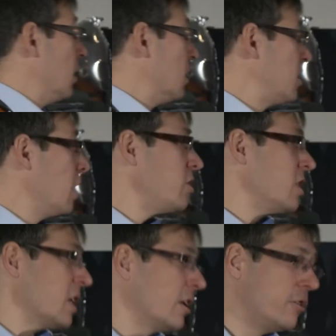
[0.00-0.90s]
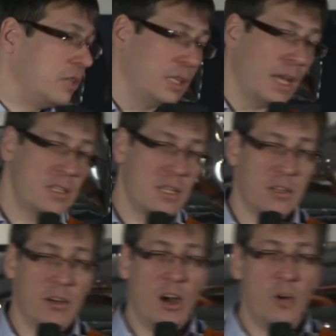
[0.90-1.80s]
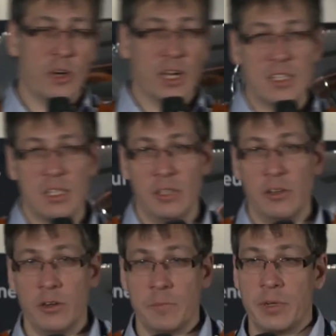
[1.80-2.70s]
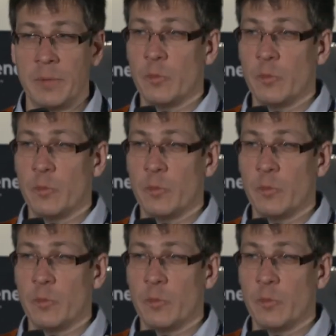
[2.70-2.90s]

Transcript: Social security taxes are harmonized in Europe,